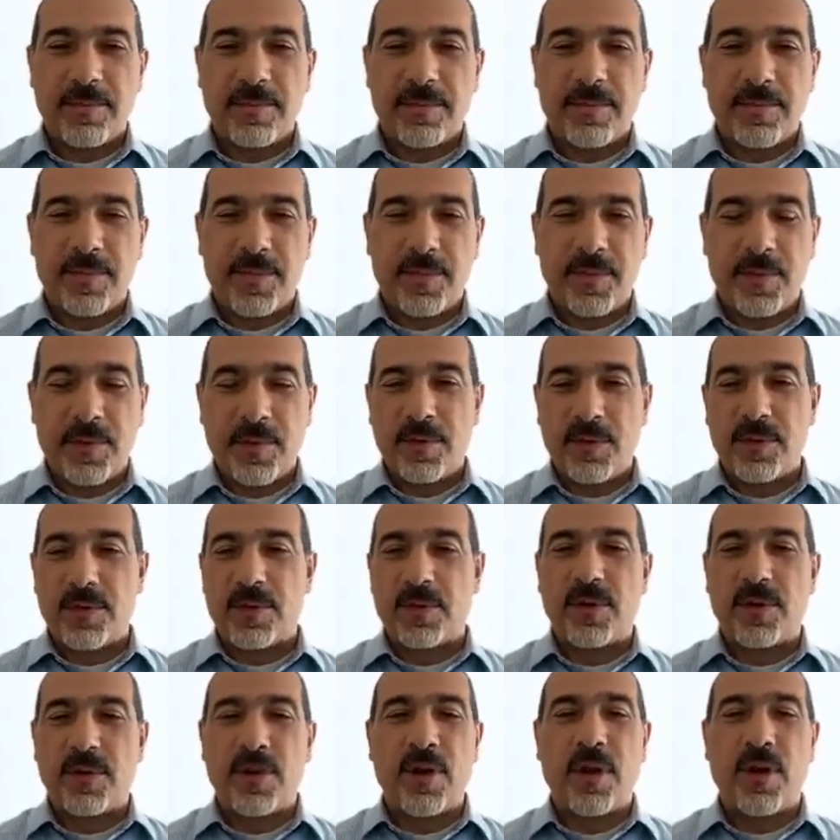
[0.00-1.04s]

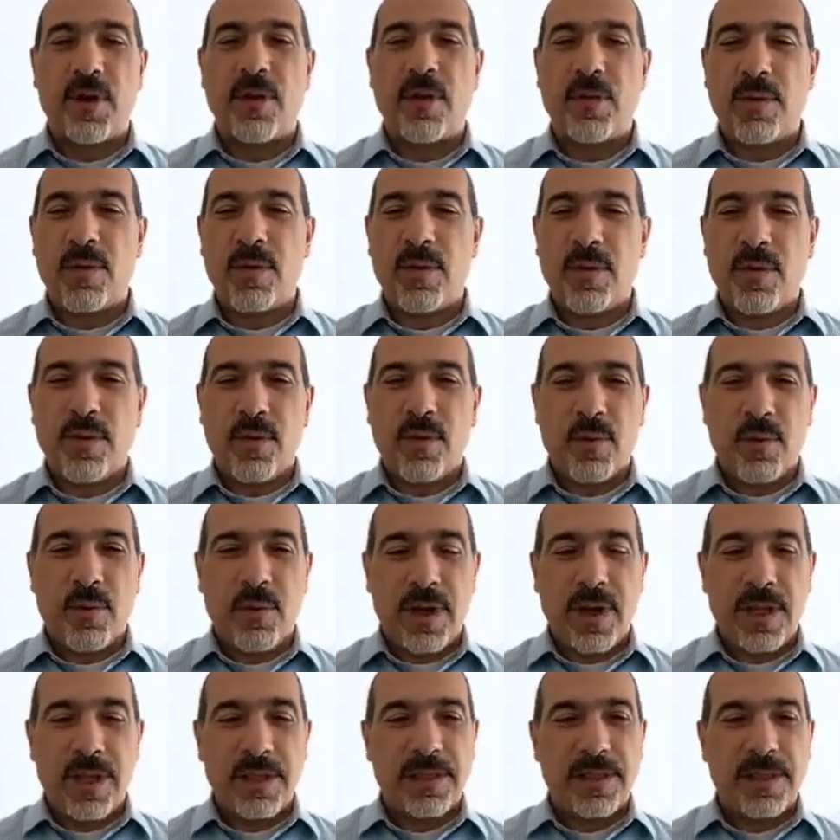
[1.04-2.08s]
user go
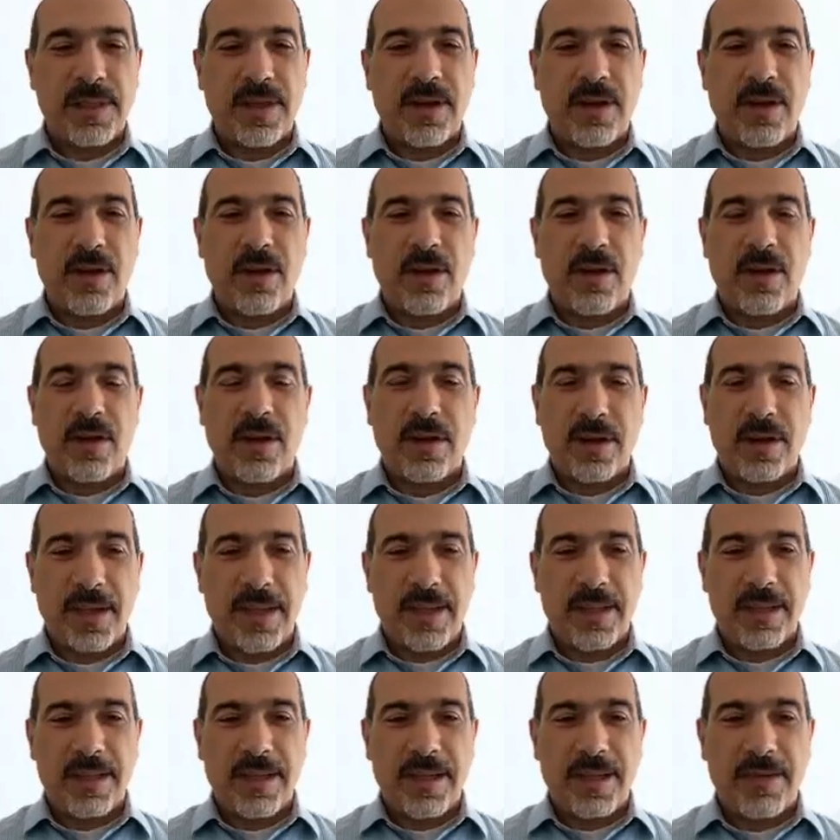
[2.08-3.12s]
once they are
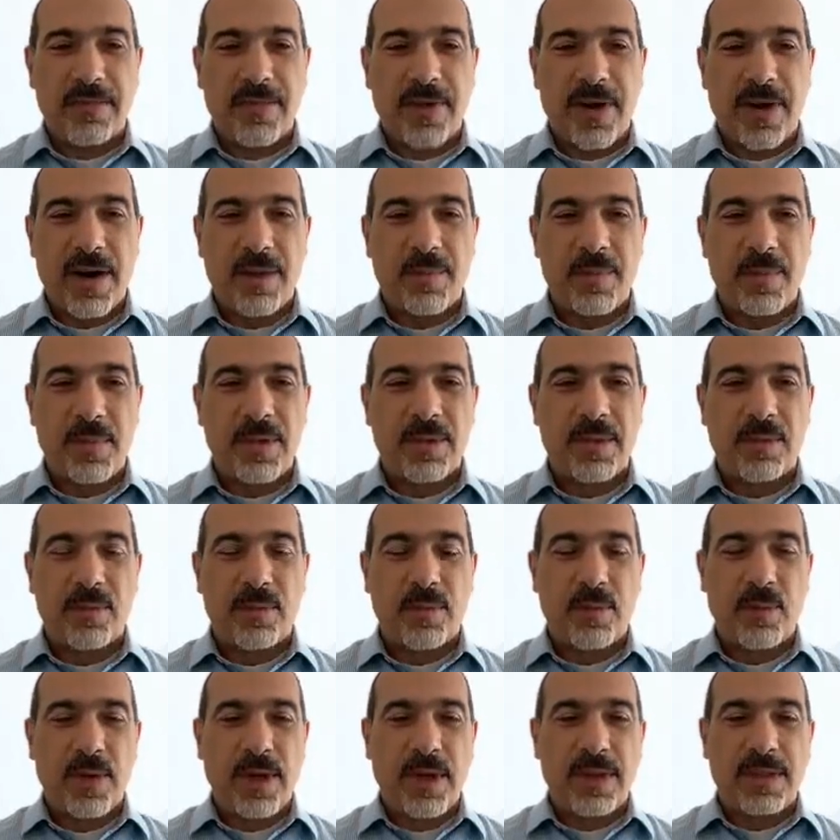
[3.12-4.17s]
in the environment,
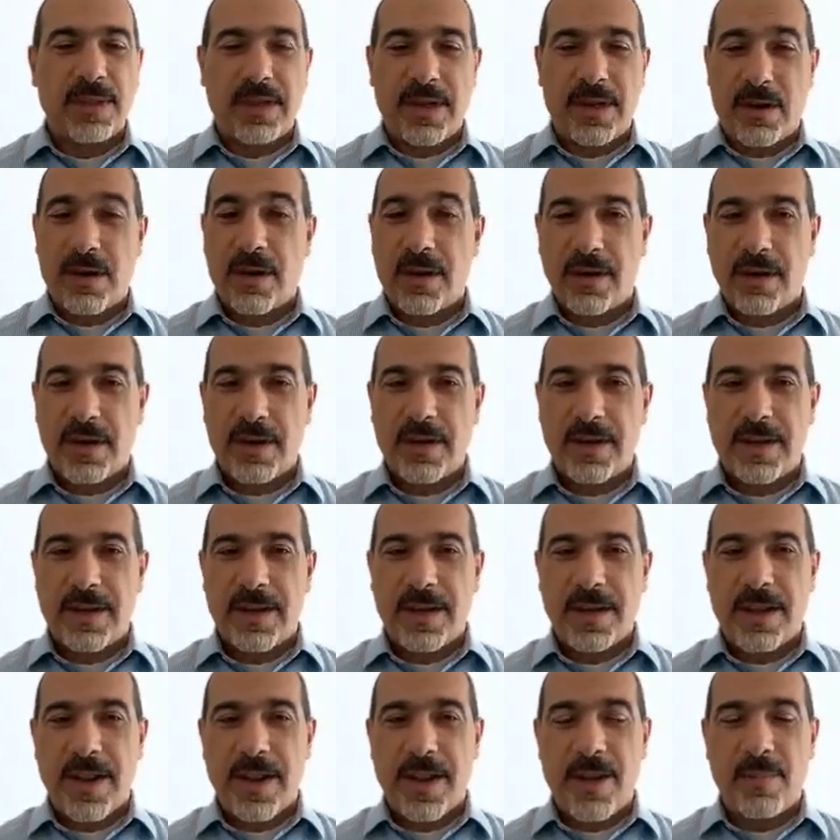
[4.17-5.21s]
once they are
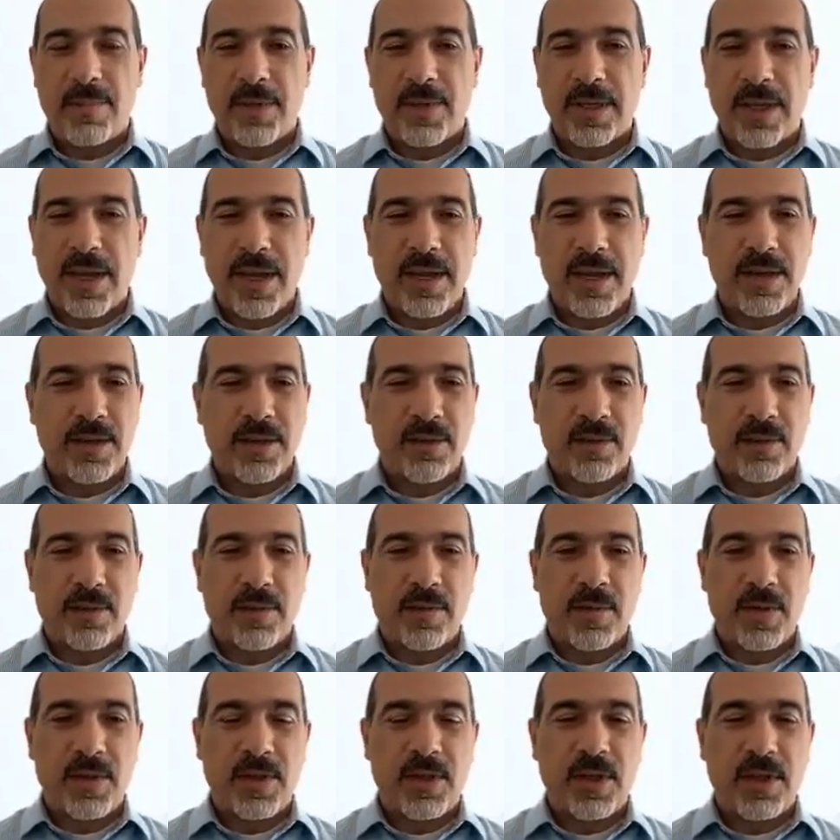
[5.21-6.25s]
in an application
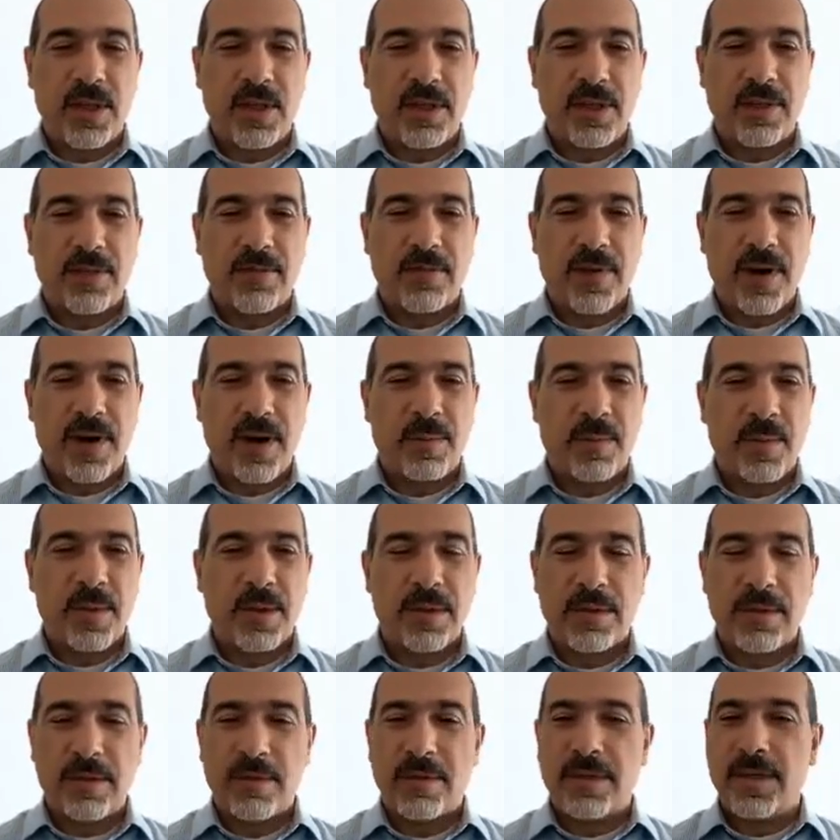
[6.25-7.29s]
or machine
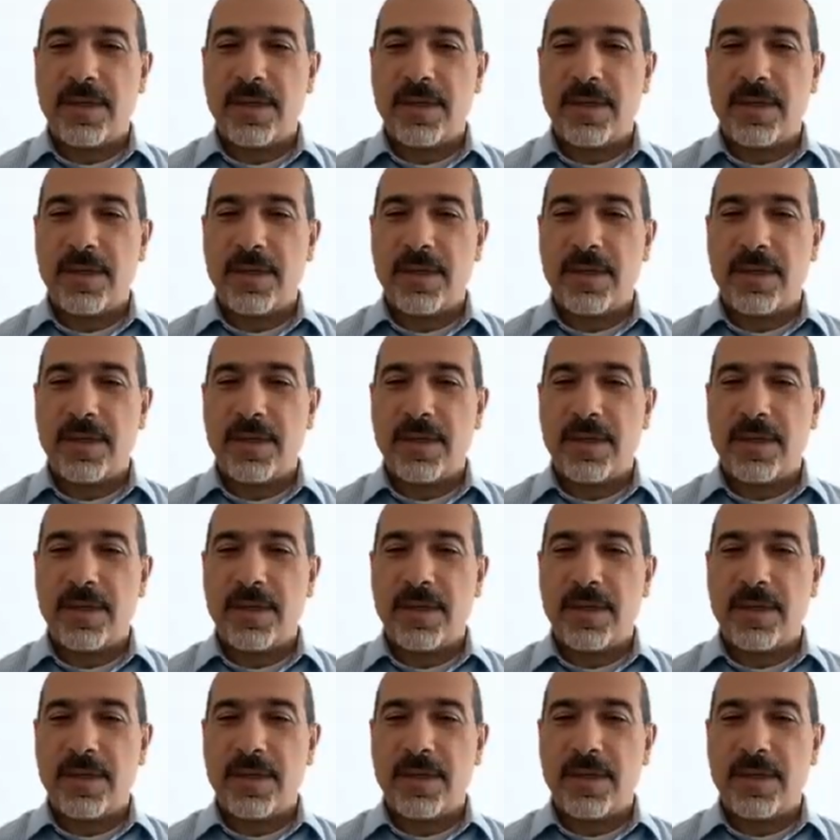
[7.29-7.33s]
environment?